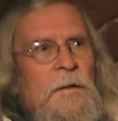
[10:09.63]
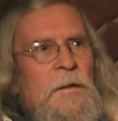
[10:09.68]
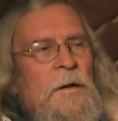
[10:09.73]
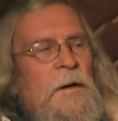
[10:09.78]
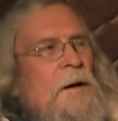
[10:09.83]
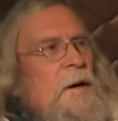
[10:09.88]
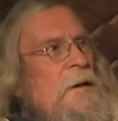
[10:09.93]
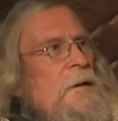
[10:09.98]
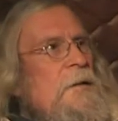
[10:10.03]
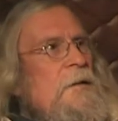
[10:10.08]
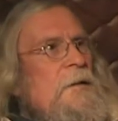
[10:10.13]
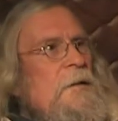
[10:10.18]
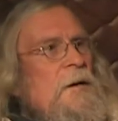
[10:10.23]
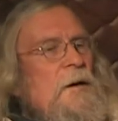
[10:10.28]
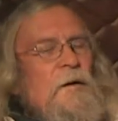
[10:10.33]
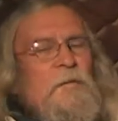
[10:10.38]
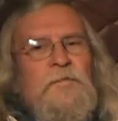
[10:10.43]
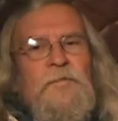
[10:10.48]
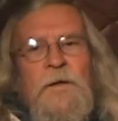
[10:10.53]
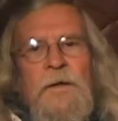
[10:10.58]
Hard
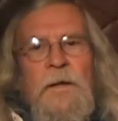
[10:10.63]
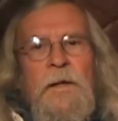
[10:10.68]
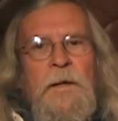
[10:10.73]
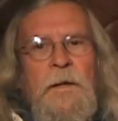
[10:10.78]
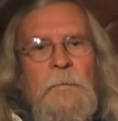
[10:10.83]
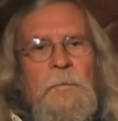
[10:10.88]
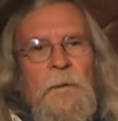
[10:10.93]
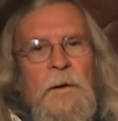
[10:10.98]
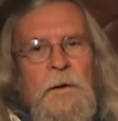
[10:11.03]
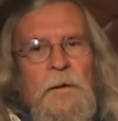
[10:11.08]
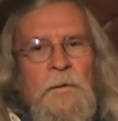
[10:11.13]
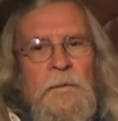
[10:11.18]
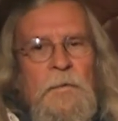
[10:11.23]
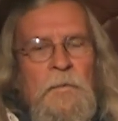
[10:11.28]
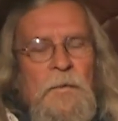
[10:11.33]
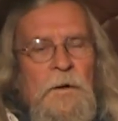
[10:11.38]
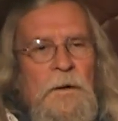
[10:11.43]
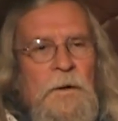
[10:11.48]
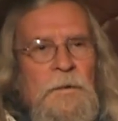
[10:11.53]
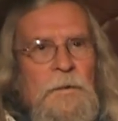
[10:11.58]
enough to keep all the
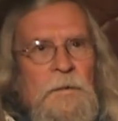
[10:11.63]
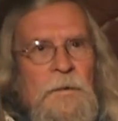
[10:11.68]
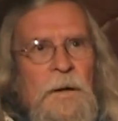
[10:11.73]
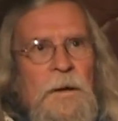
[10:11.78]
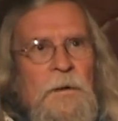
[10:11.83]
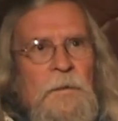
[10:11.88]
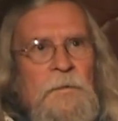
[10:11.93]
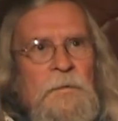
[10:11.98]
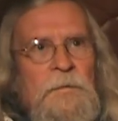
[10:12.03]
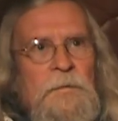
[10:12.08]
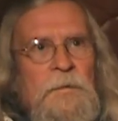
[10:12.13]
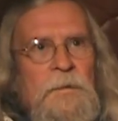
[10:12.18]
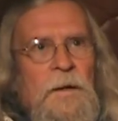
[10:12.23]
water out